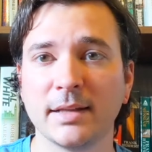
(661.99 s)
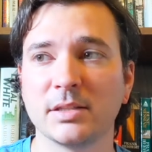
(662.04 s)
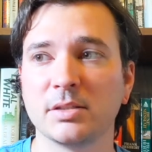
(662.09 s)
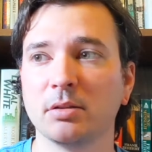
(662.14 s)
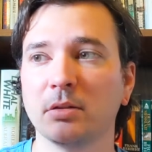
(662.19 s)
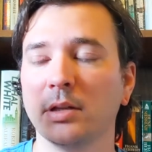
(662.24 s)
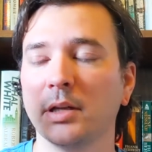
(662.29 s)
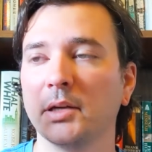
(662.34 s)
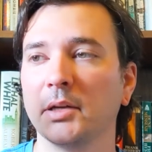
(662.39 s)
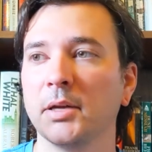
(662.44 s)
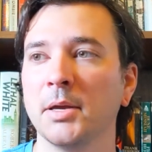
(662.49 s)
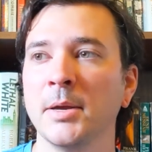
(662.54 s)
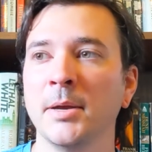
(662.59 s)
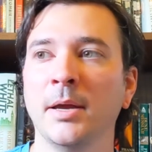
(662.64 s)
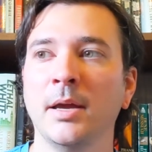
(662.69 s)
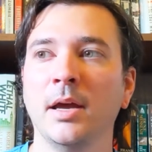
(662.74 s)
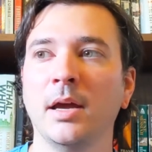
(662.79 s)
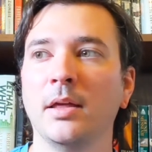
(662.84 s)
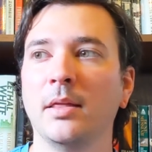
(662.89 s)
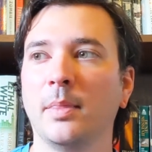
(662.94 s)
So, like,
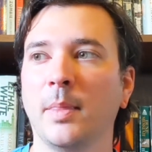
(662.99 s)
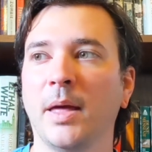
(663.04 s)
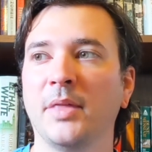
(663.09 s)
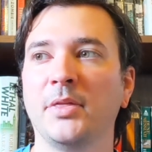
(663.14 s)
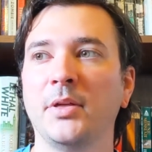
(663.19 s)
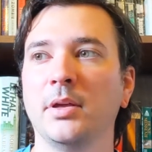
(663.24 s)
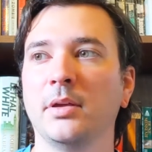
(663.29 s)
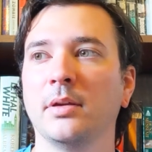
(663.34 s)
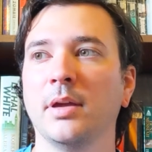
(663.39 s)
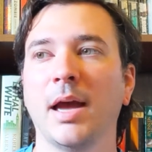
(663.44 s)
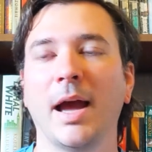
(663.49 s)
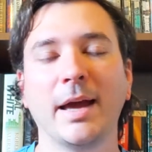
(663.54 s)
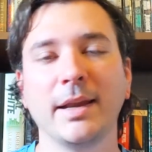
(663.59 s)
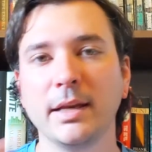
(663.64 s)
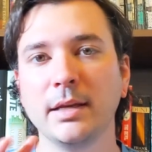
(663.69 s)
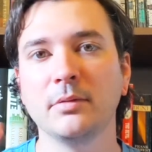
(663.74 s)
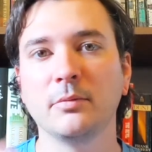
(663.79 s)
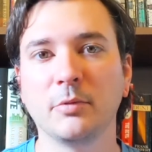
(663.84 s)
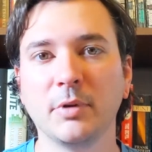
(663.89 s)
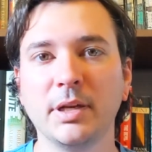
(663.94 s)
I think I
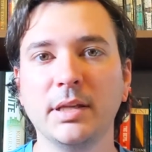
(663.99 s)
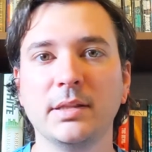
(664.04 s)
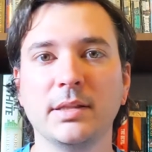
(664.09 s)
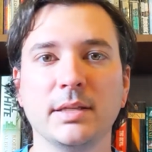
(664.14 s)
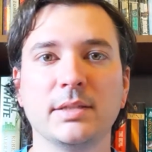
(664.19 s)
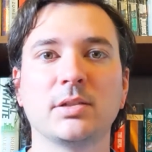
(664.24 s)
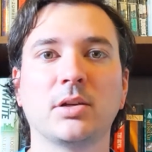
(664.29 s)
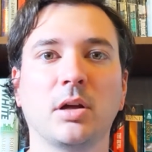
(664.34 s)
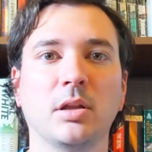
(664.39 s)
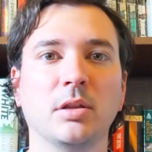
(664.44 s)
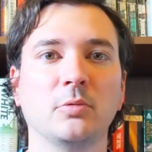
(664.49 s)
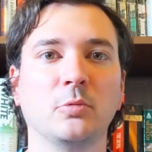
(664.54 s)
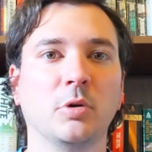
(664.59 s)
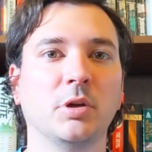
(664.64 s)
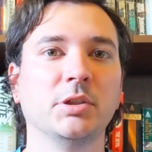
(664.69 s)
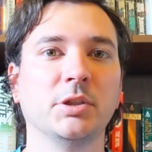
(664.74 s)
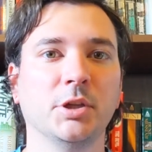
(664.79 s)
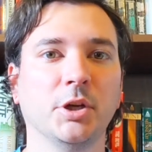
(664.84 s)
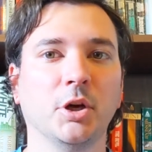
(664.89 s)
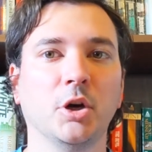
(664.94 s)
didn't read this all in
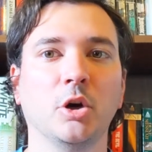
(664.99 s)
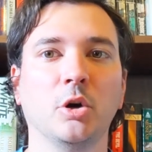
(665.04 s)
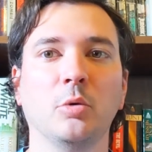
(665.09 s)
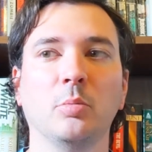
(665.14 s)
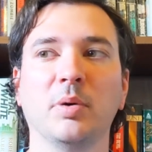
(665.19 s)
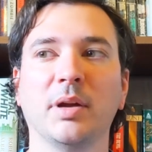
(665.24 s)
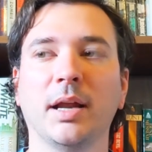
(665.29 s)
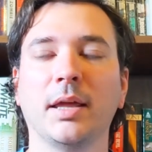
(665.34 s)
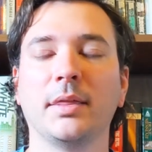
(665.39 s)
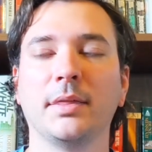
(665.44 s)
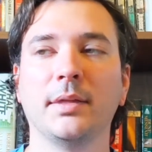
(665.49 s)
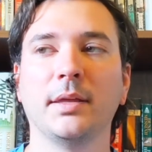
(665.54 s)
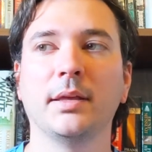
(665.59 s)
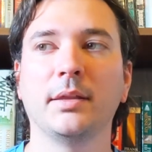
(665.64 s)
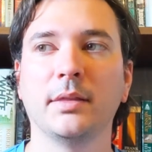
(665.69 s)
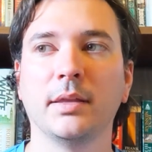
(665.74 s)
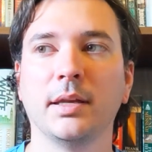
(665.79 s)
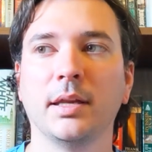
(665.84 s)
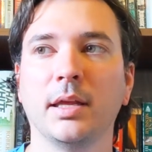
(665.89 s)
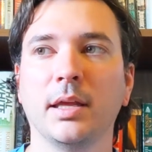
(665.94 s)
one go, but I think
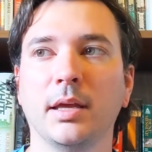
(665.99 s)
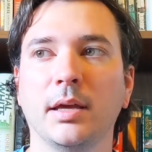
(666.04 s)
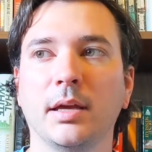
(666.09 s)
that